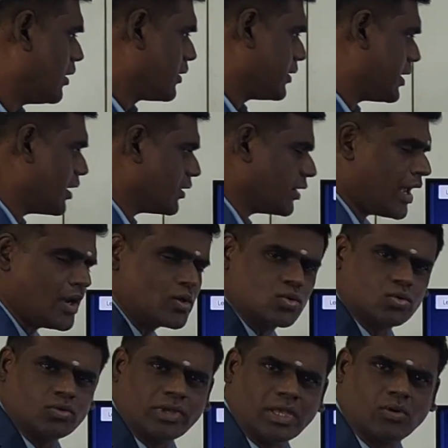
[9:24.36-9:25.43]
Then
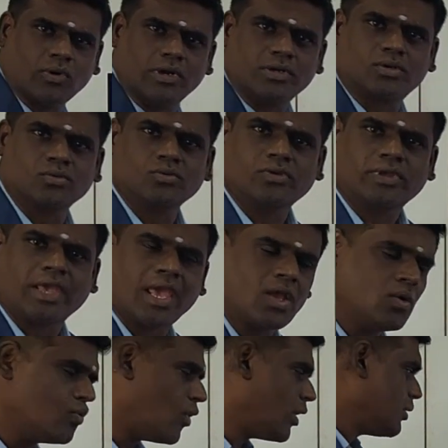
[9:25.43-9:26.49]
A2 equal to
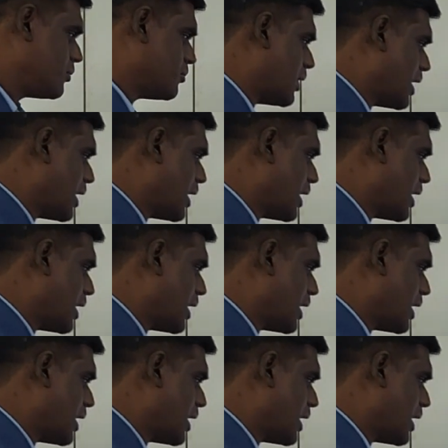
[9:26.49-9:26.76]
A1